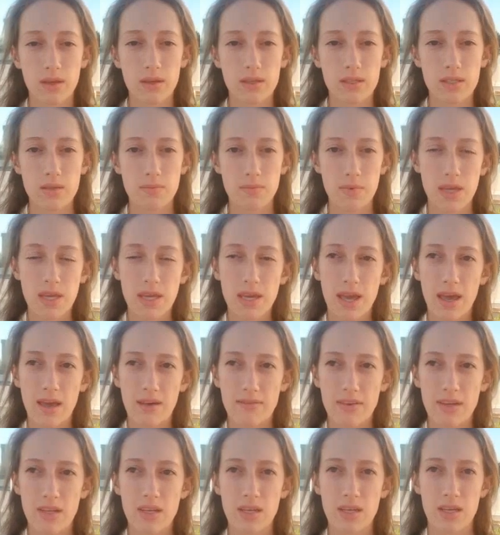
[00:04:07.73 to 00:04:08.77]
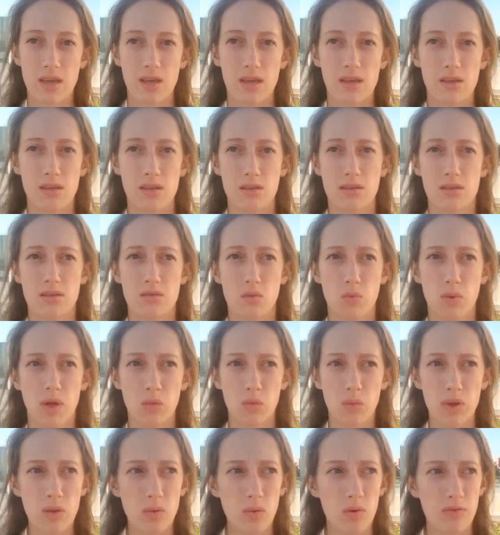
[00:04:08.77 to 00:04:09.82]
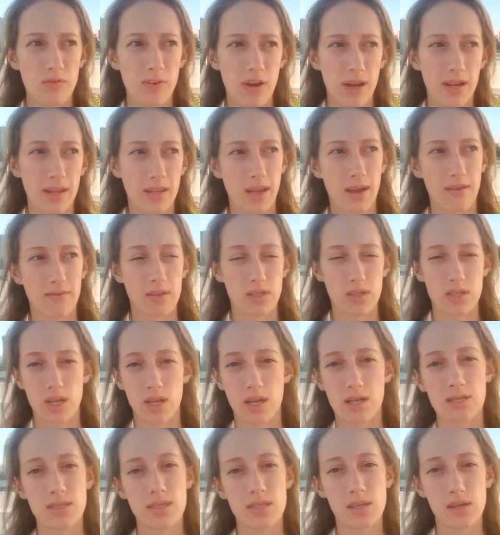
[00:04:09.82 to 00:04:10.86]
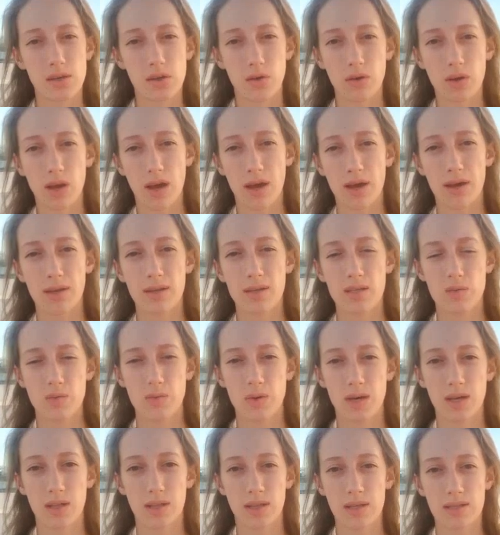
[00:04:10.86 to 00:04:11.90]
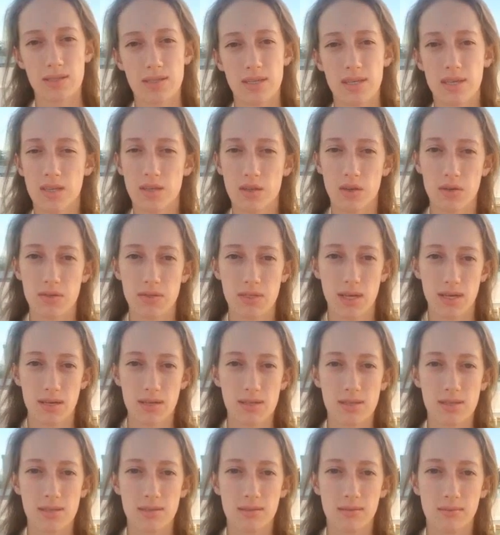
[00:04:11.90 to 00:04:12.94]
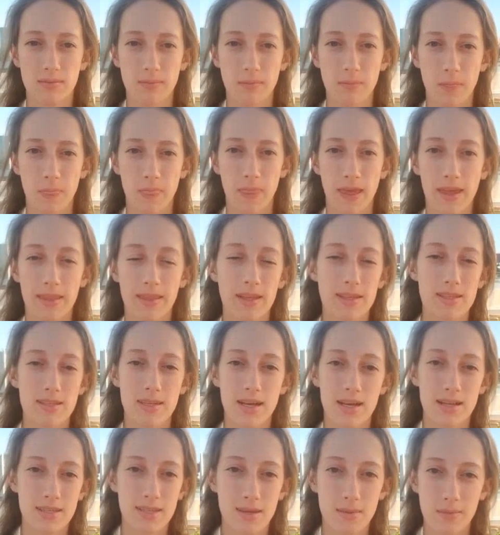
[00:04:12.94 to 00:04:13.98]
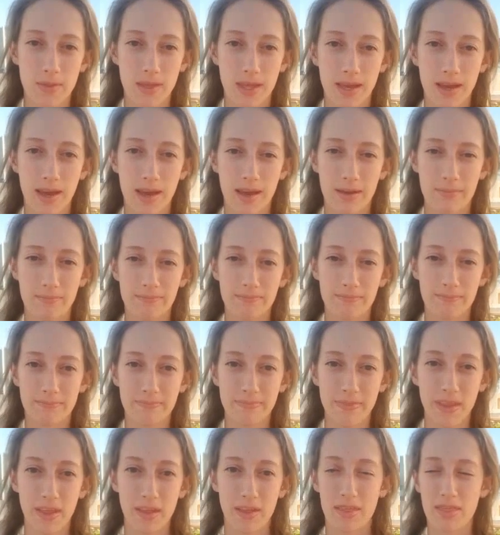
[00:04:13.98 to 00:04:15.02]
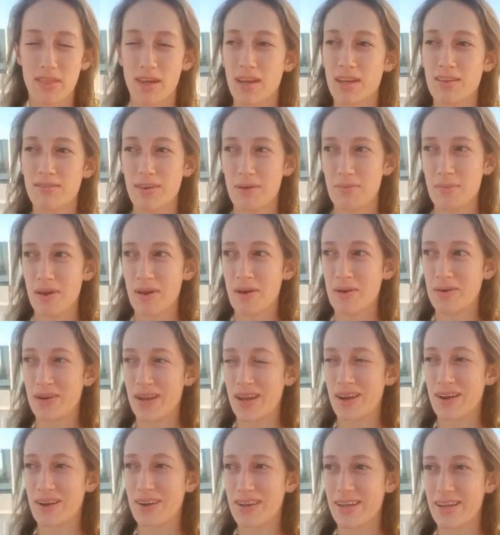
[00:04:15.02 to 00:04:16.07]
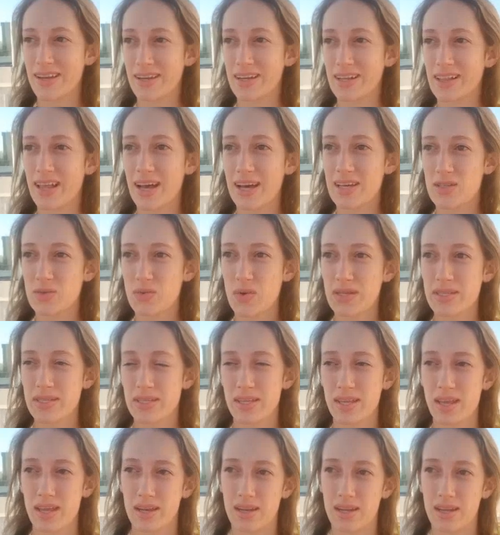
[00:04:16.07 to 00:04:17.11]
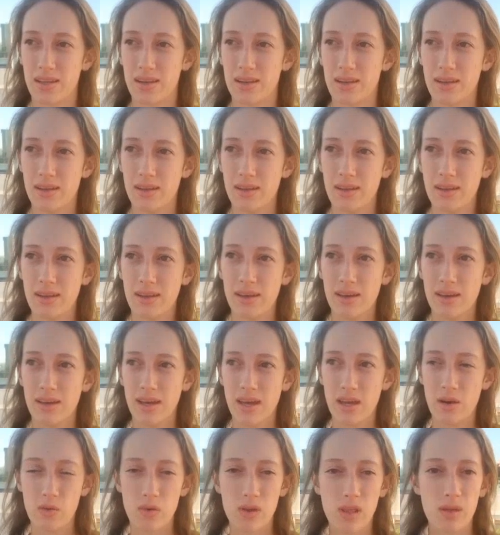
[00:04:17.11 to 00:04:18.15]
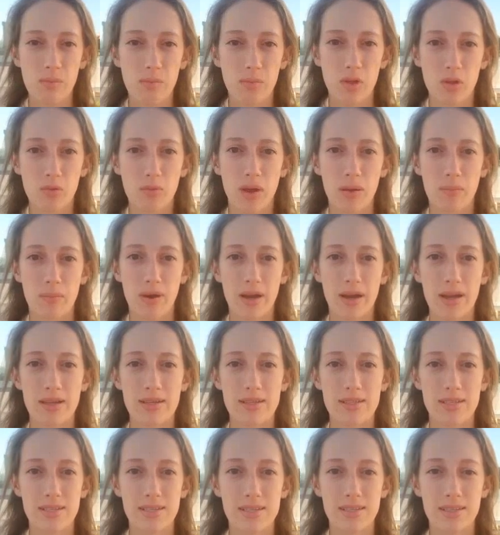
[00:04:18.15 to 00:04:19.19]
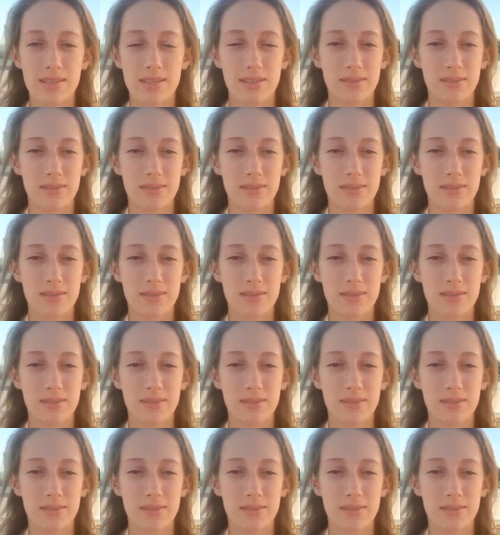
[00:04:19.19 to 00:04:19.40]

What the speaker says: To me, heaven is when we will finally have the chance to know God as well as He knows us. And that's not something I thought of on my own. I heard it in a class recently, and it really blew my mind to